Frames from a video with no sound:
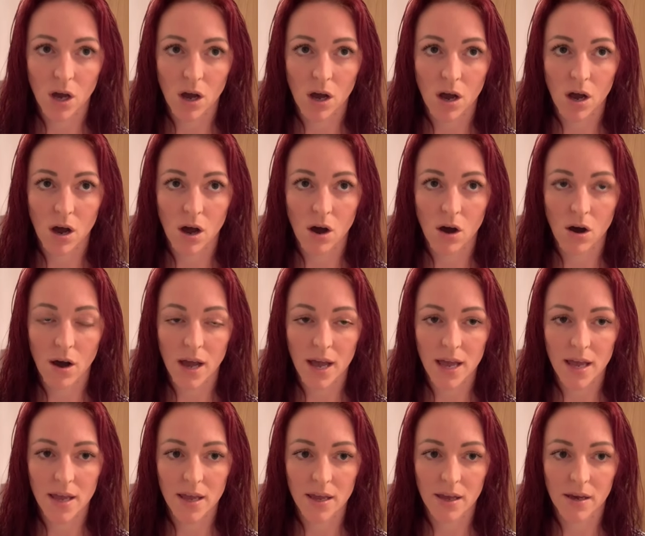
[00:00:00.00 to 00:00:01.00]

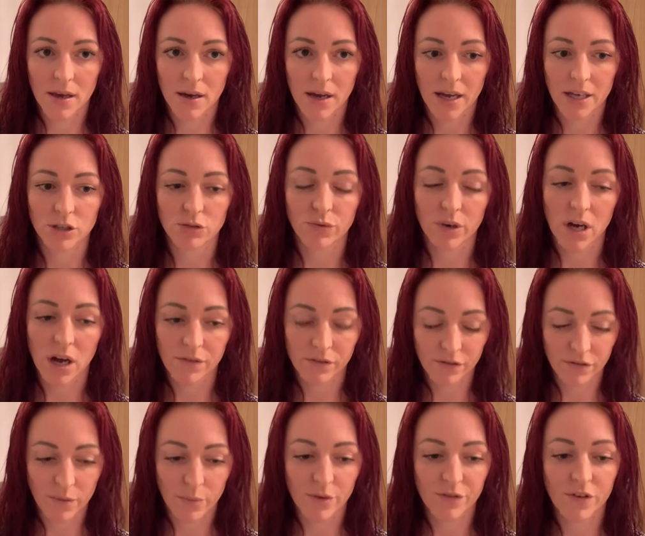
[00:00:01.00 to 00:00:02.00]
I had to recover
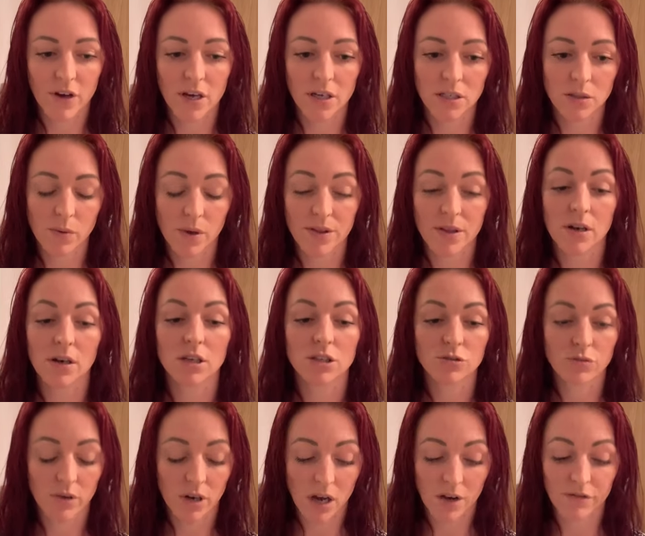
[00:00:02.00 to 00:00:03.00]
from the first one then I had to
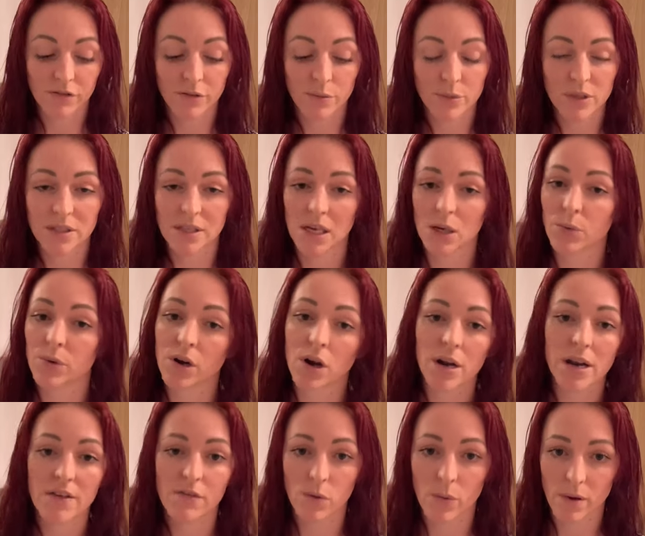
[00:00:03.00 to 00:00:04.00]
recover from the second one I
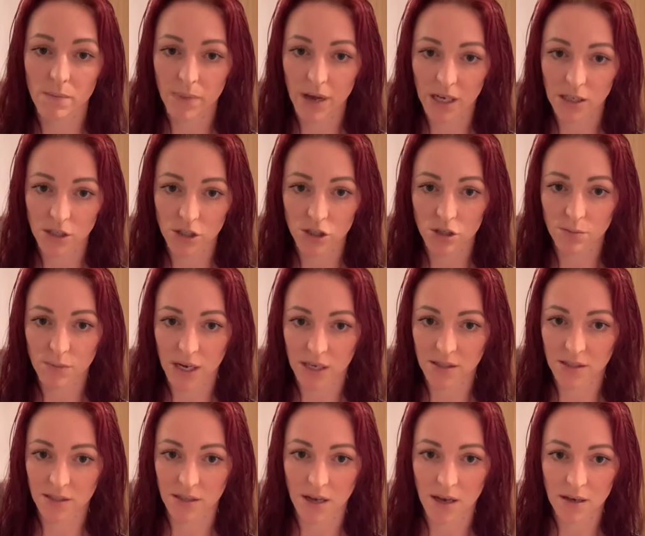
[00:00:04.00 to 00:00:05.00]
never went back to
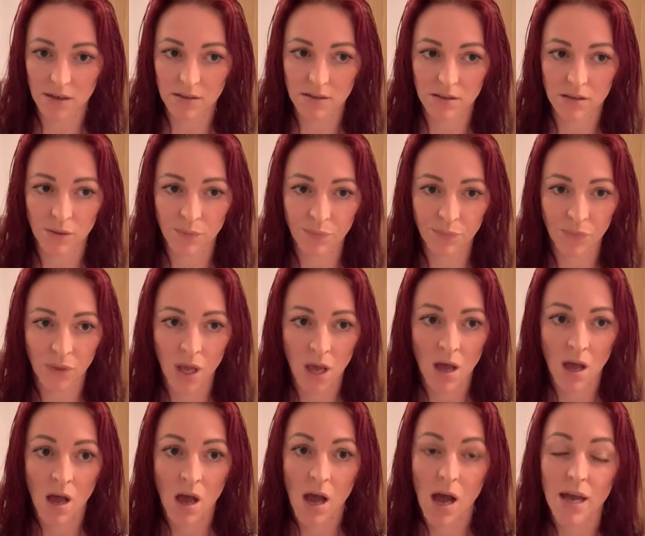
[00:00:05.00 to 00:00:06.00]
gymnastics
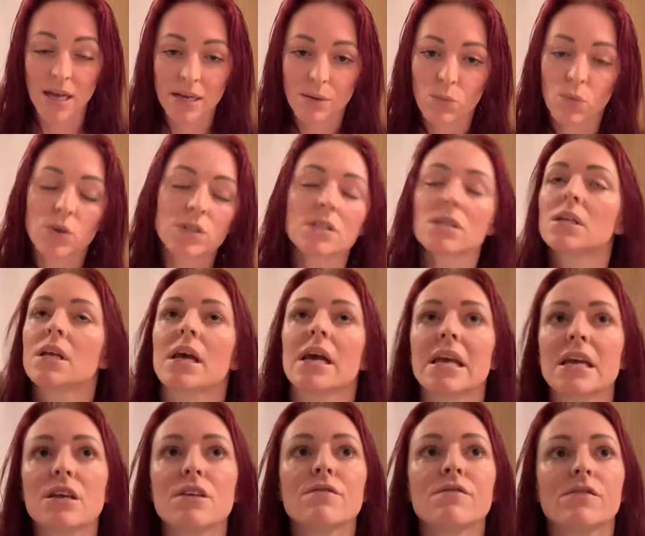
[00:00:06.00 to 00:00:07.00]
it wasn't
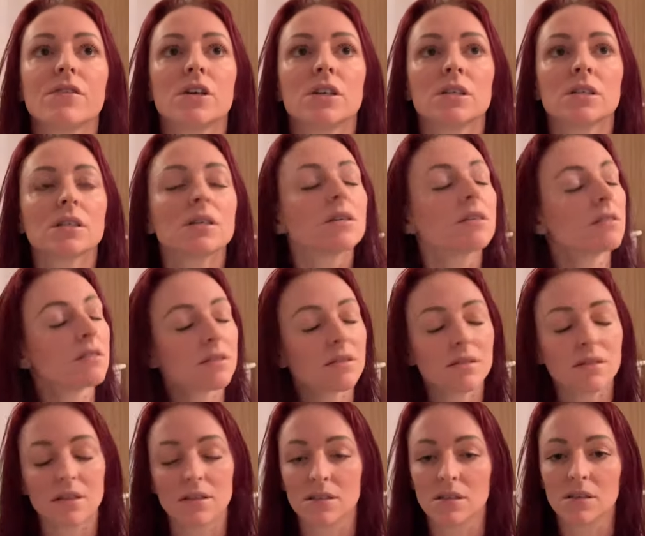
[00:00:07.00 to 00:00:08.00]
even
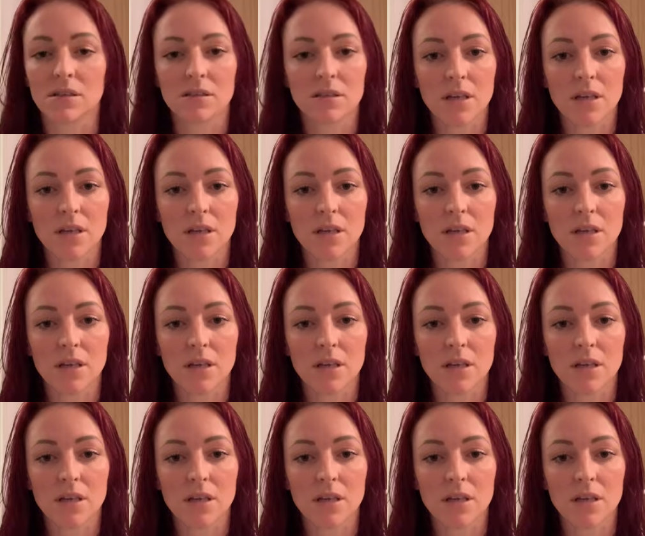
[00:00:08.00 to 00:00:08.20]
considered.